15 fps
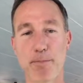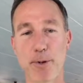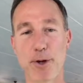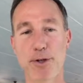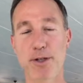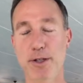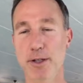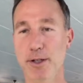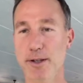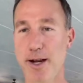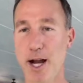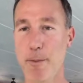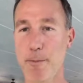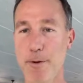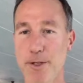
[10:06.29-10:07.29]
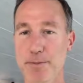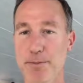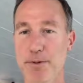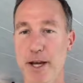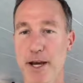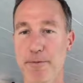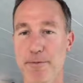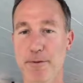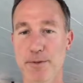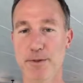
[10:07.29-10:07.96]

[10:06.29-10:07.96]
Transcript: merchant commerce platform.